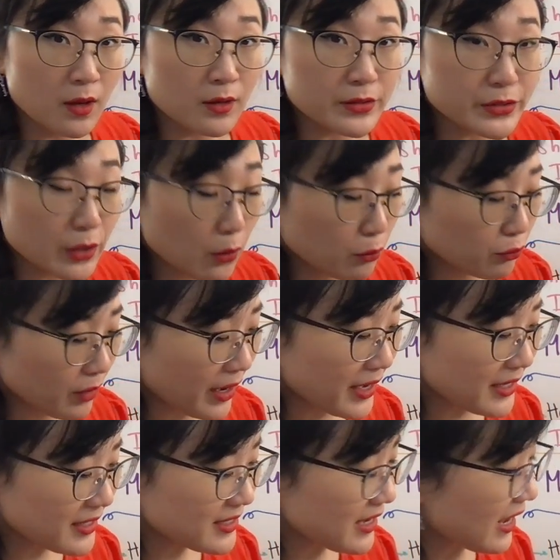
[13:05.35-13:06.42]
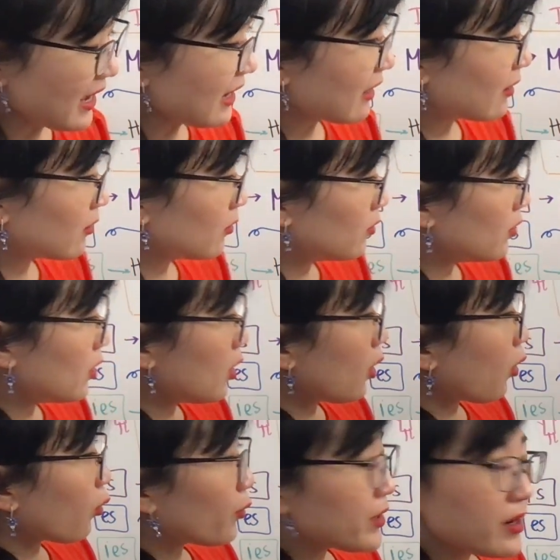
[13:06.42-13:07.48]
So right now,
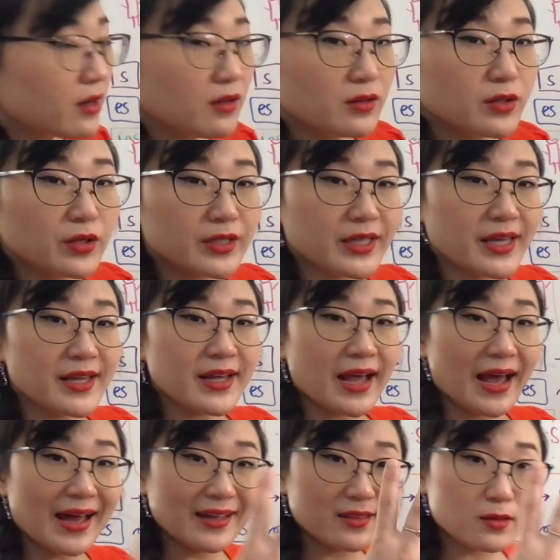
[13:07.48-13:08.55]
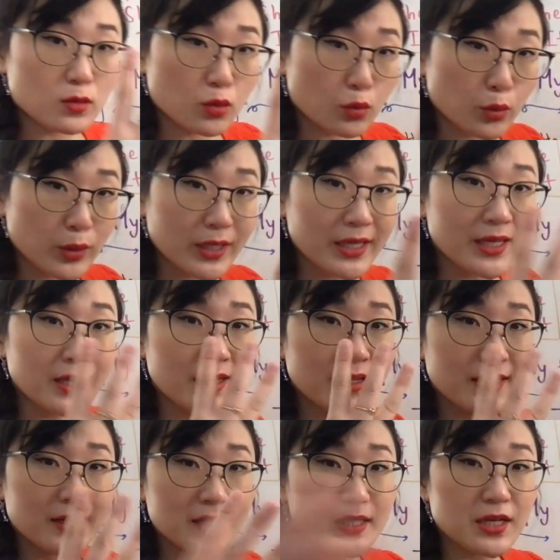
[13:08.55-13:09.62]
we are looking at 3
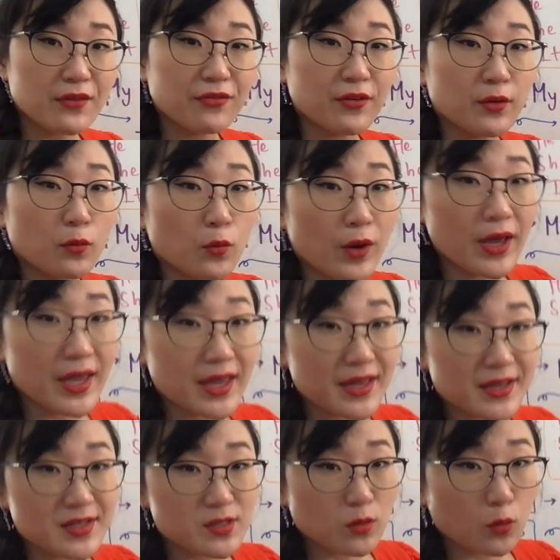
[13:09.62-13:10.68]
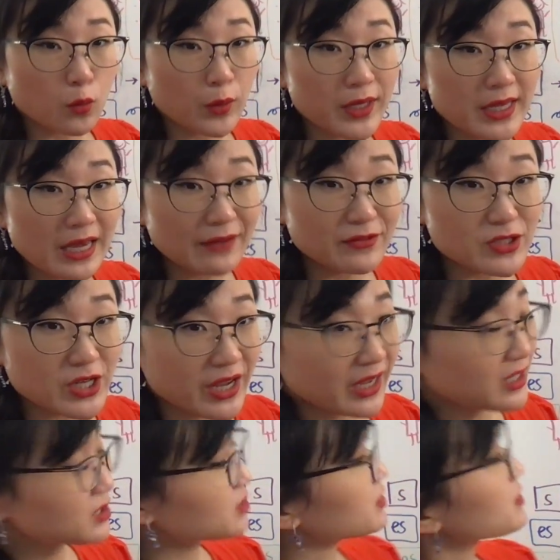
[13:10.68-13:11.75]
different ways we have
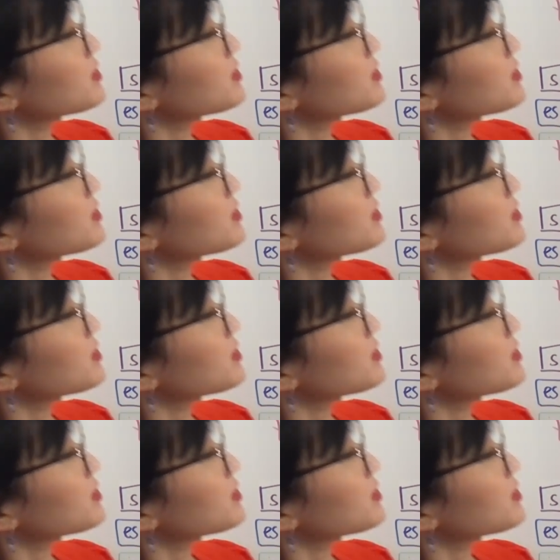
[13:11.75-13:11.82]
changed